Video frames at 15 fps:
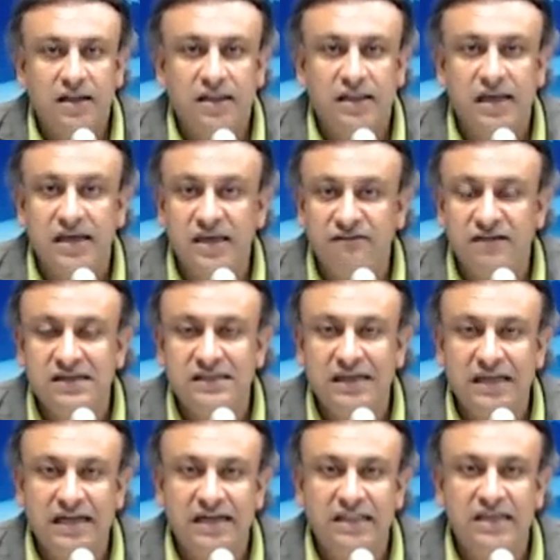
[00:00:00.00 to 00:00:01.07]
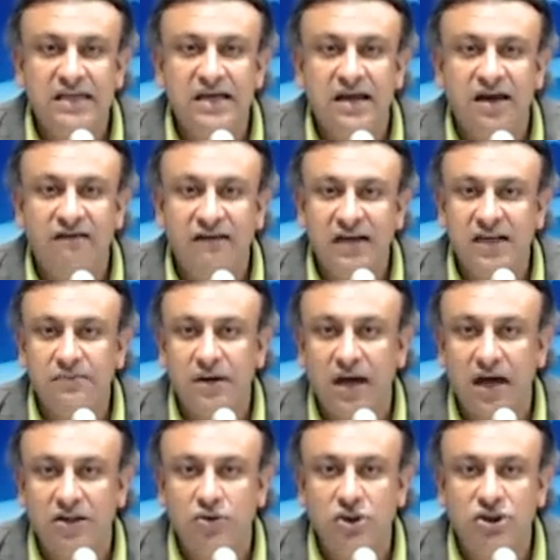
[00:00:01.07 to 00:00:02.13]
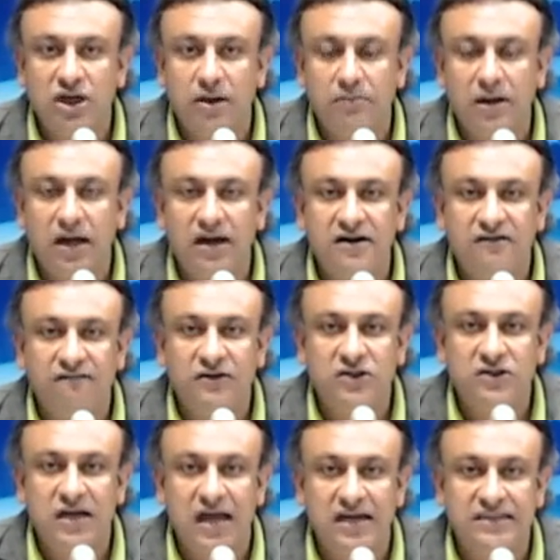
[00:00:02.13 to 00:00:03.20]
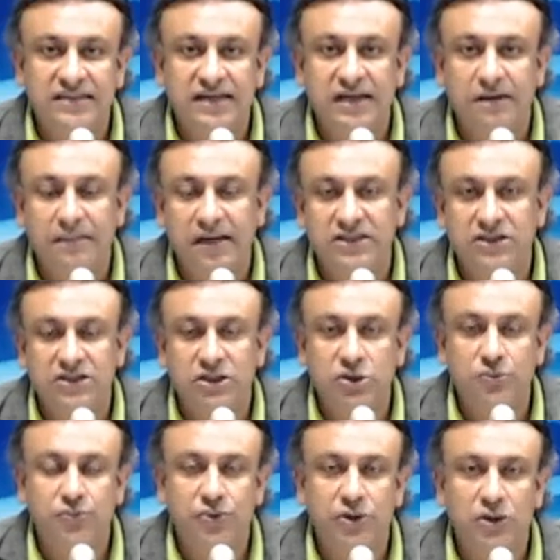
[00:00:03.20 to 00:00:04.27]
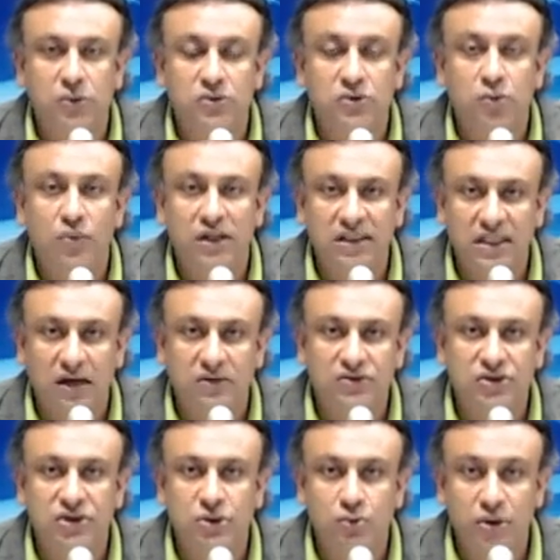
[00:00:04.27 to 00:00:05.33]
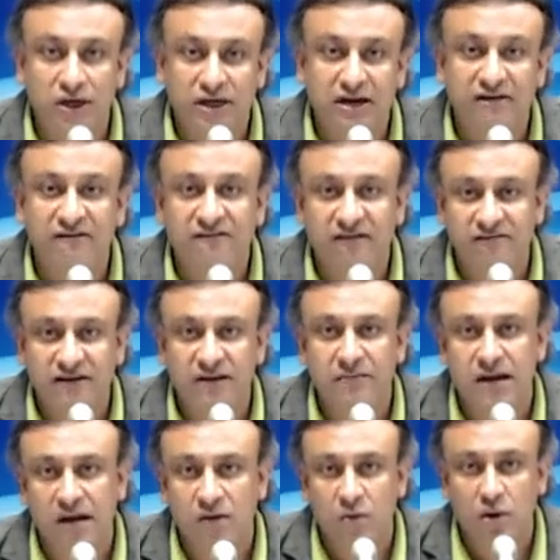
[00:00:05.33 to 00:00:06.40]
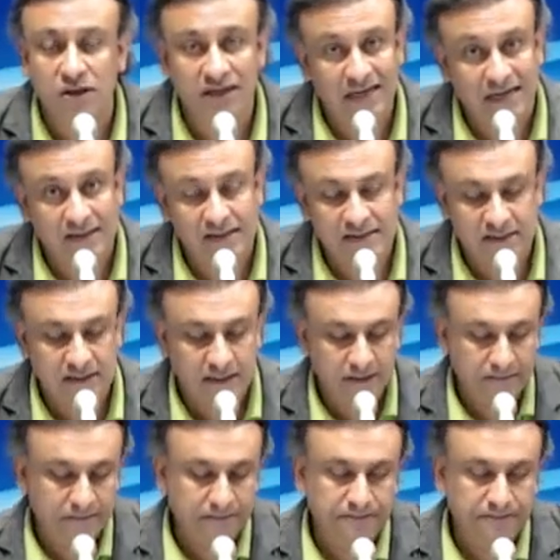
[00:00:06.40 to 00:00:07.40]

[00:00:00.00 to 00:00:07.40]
they even delayed the Haveli Bahadur Shah plant, which has the capacity to produce 1,250 megawatt electricity.